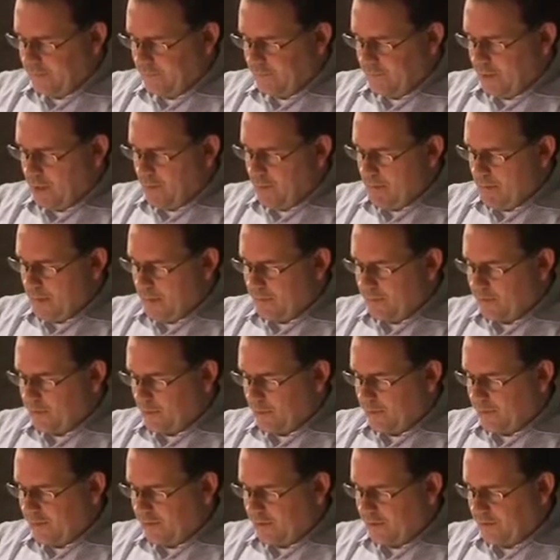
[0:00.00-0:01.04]

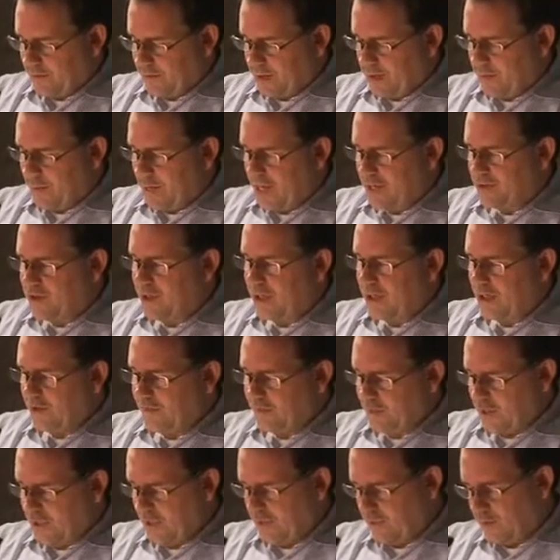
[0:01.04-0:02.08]
reimagining
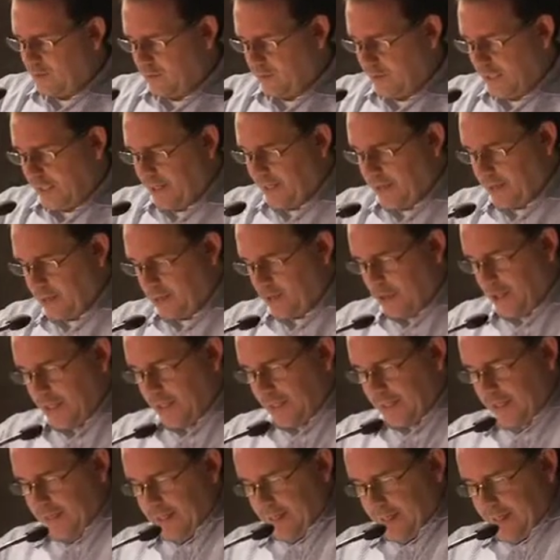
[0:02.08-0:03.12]
if we need to, or recalibrating.